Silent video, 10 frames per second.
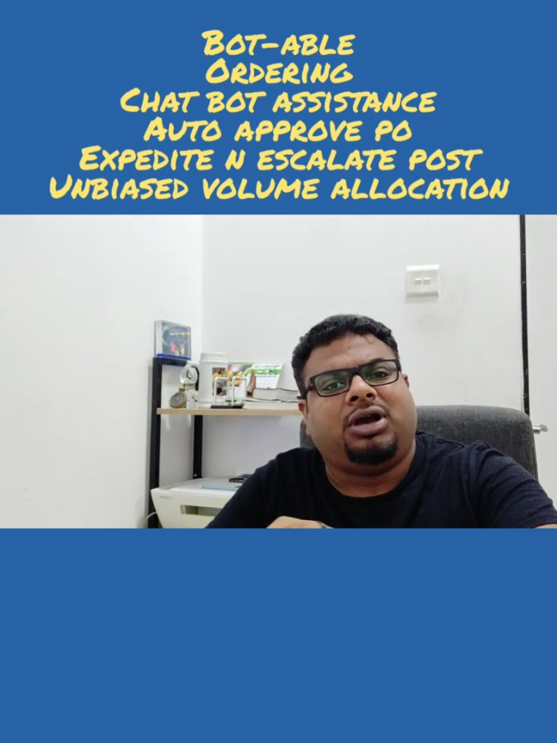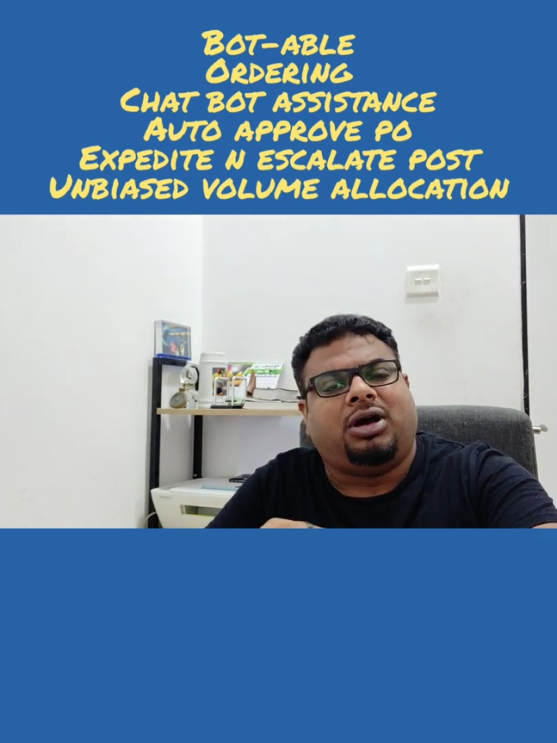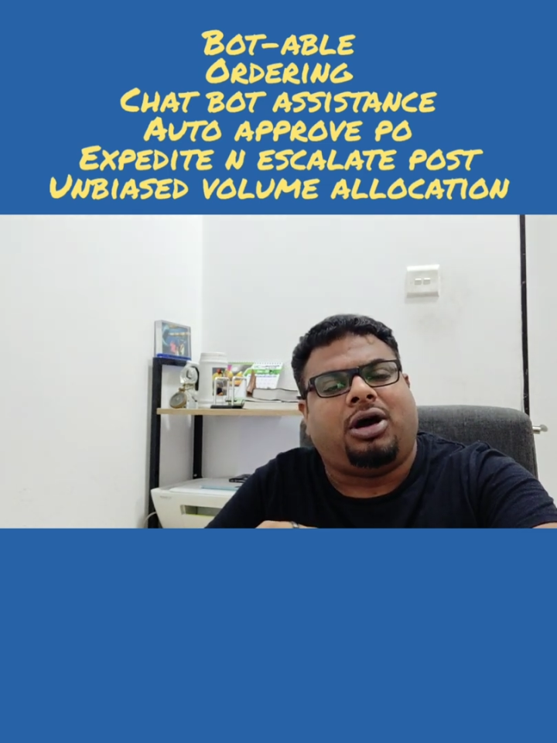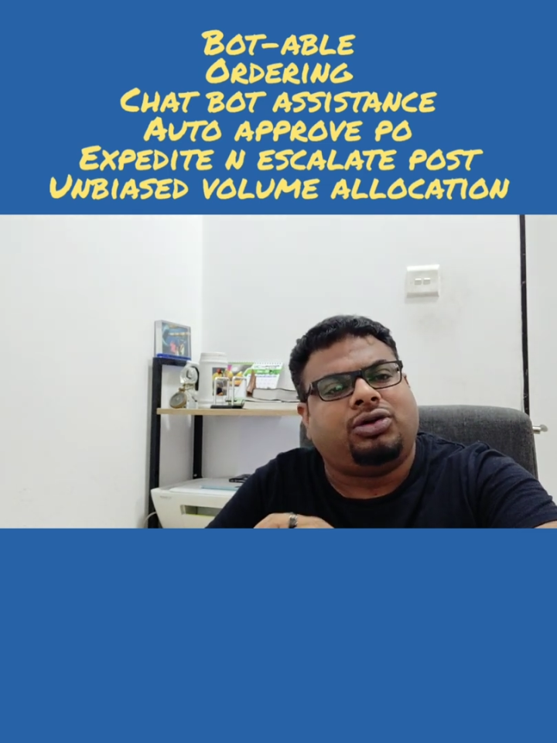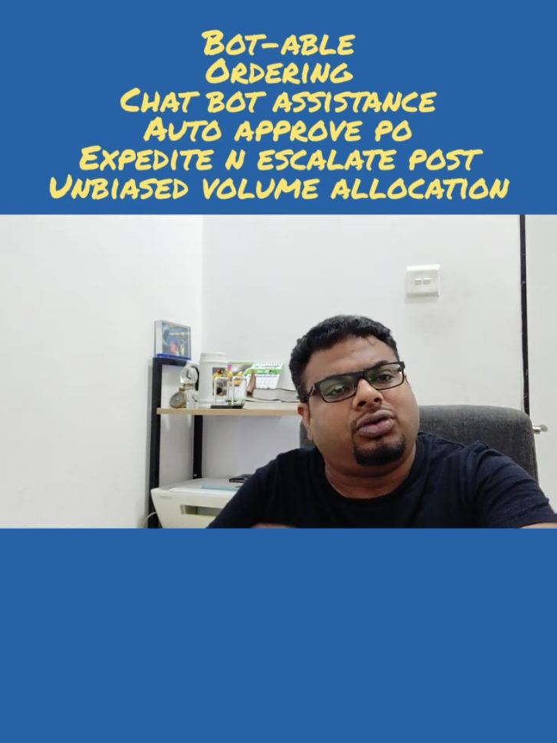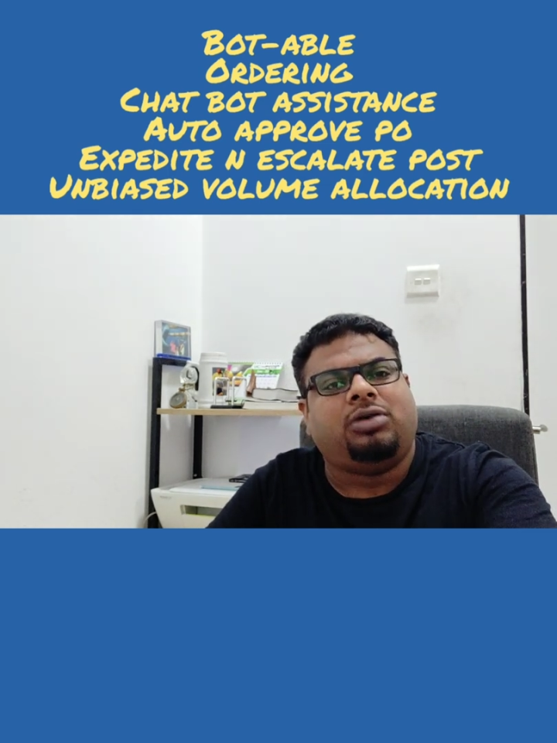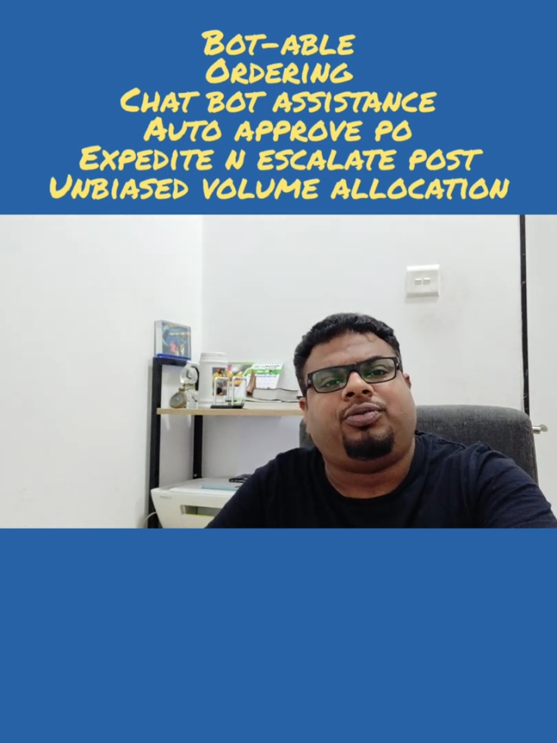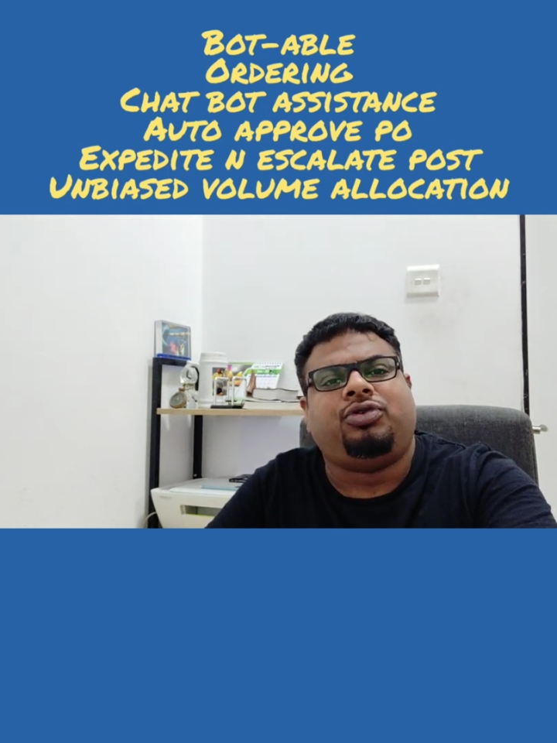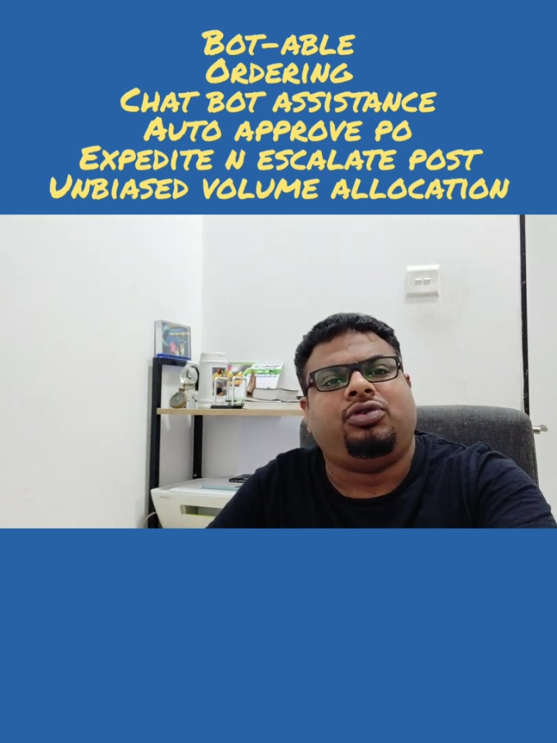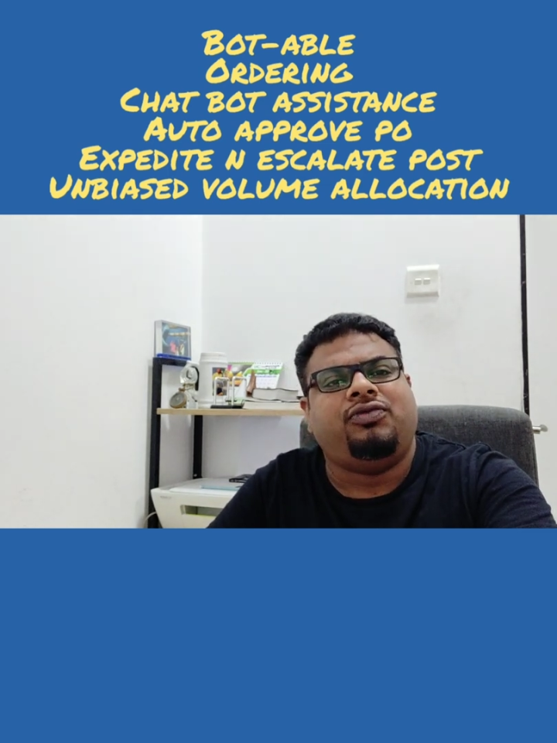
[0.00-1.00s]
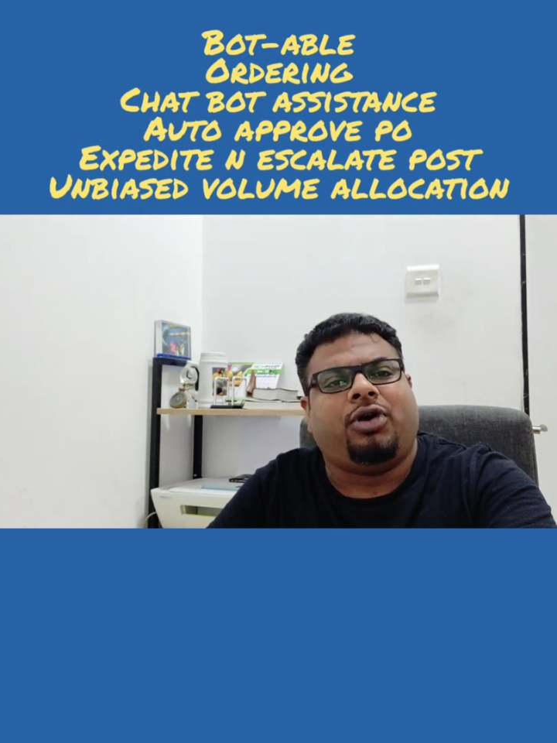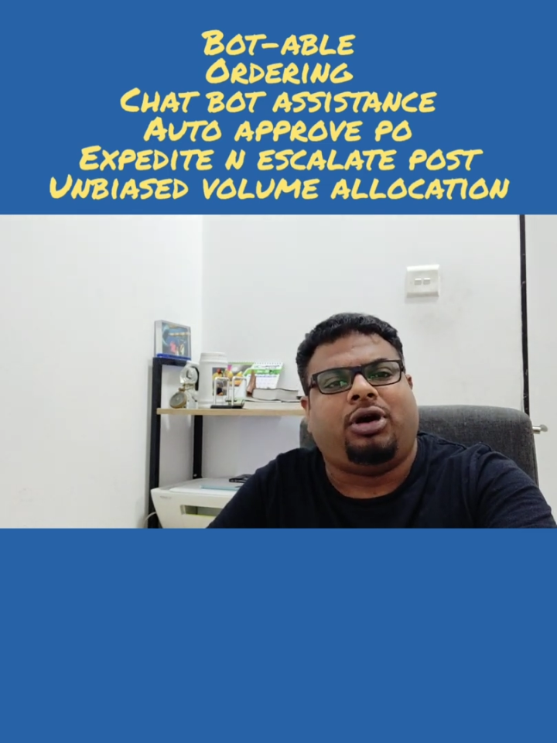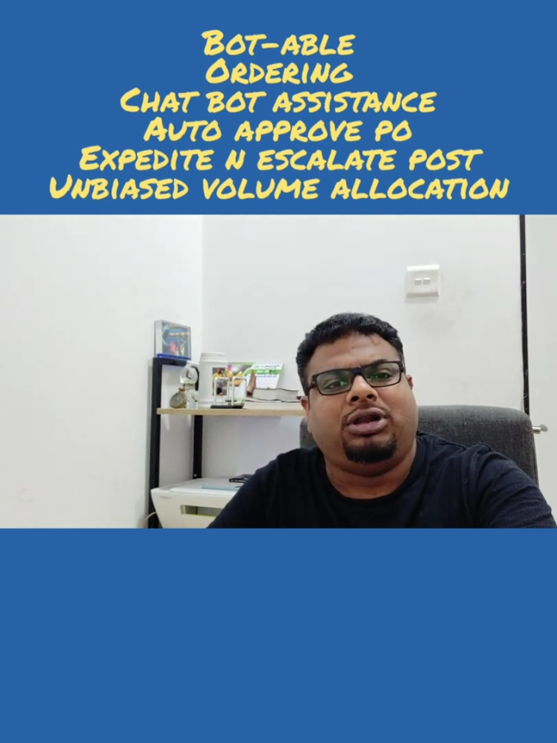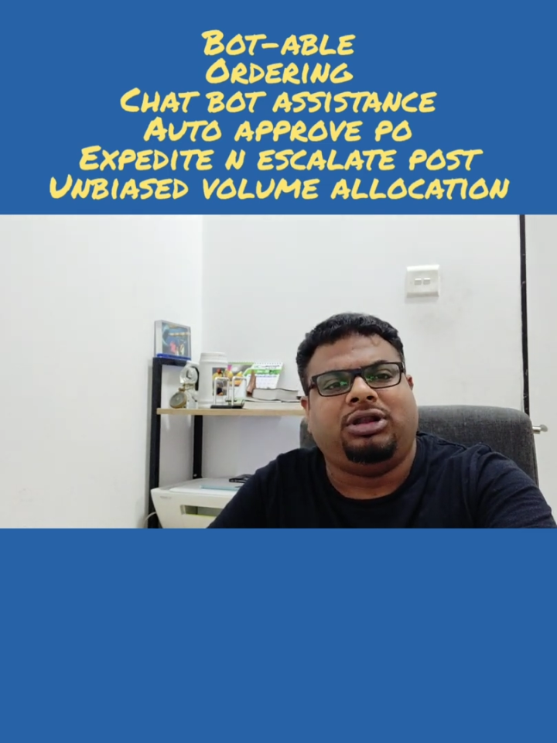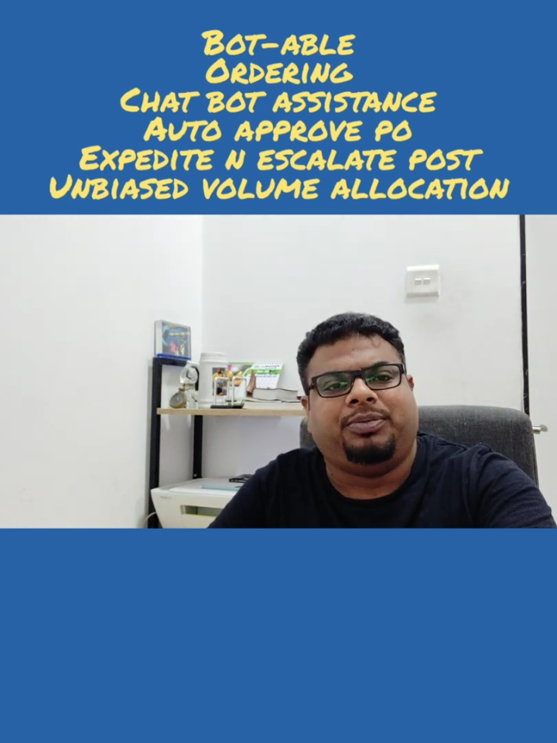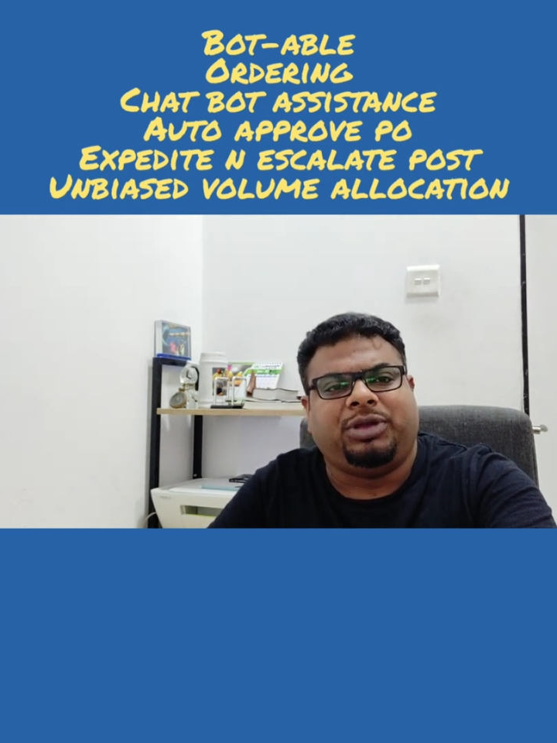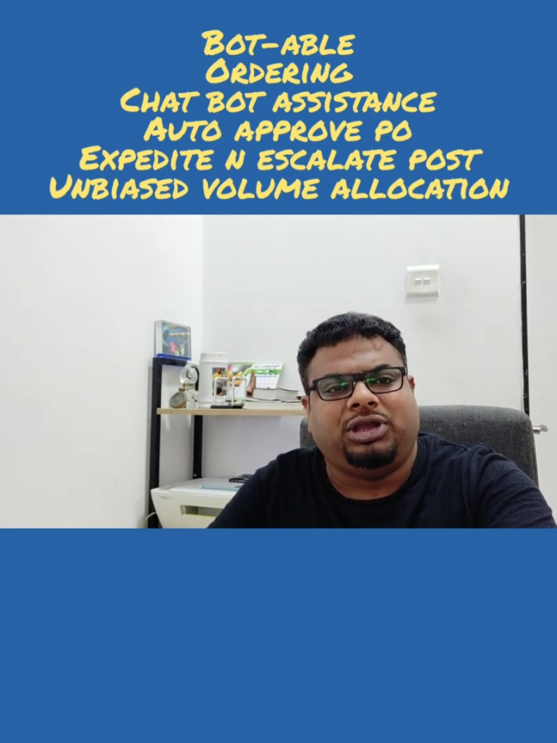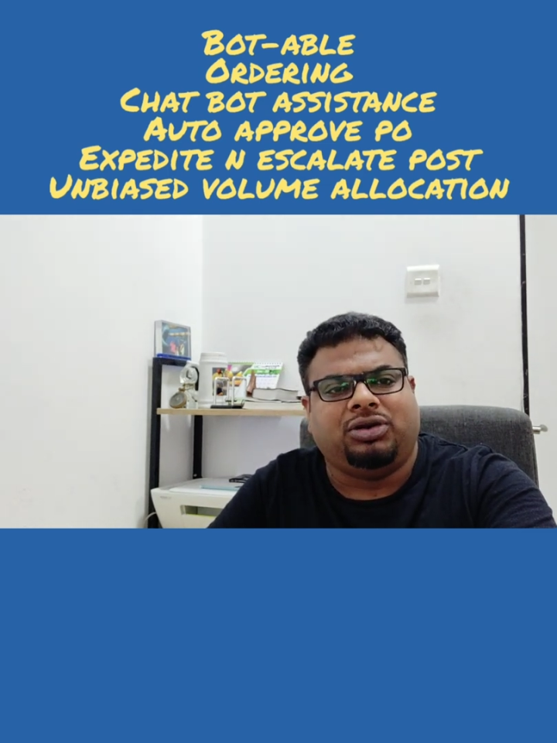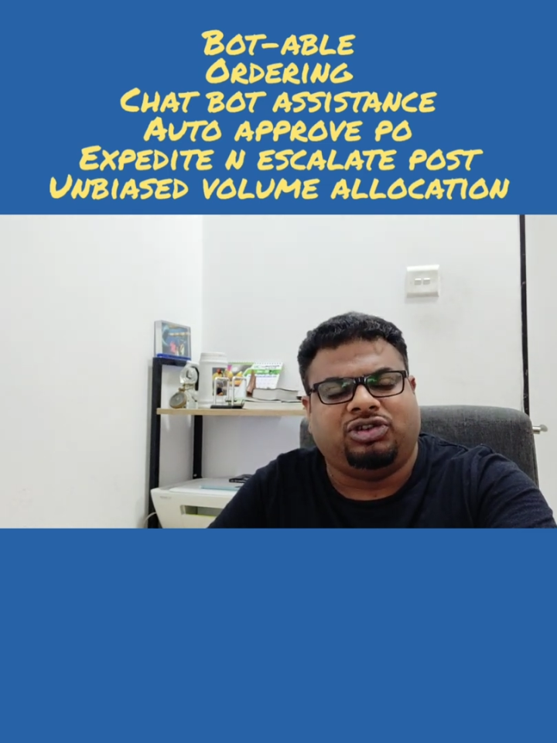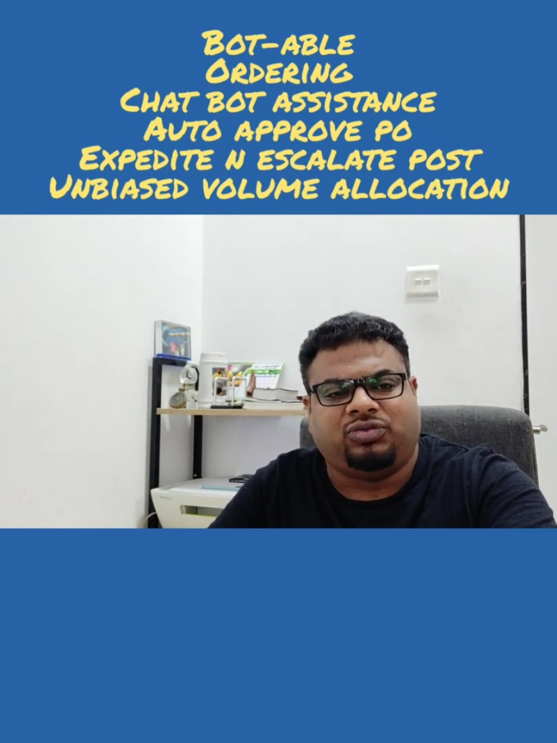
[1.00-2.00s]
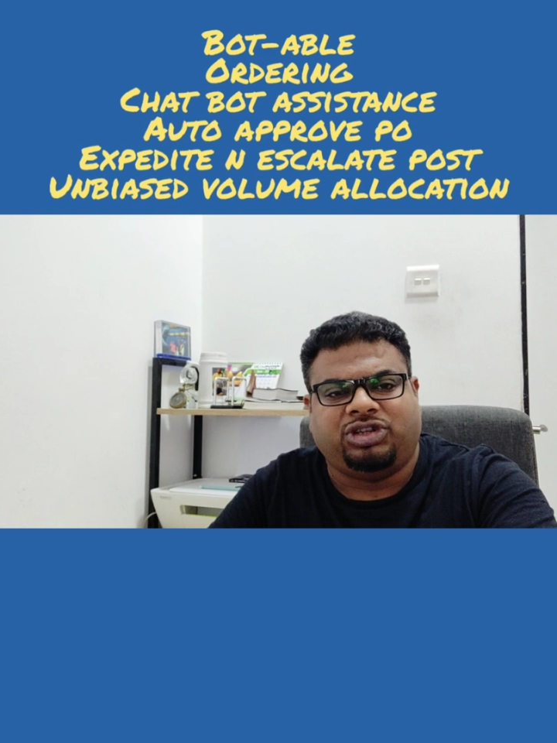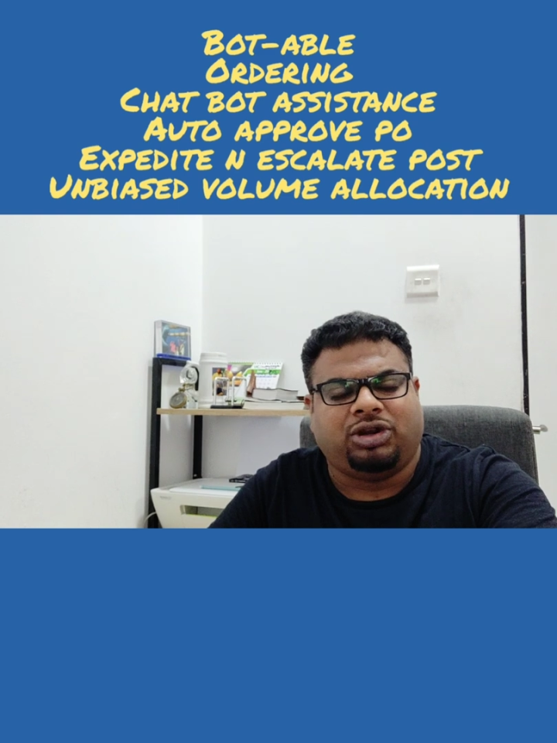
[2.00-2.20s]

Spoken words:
auto-approve all the POs